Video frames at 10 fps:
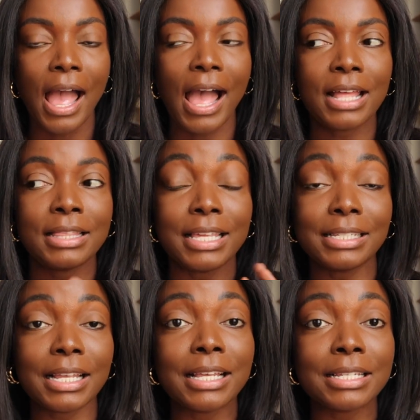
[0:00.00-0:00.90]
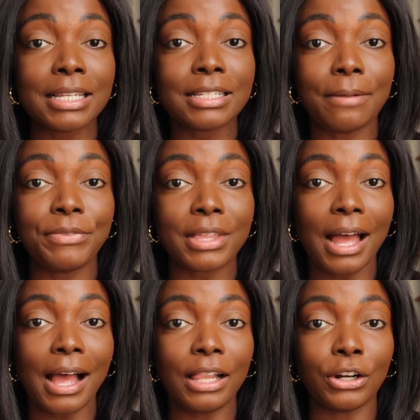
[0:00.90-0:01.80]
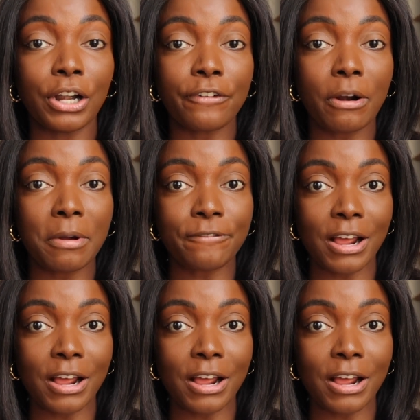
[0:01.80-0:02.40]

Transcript: And this is something that I learned from a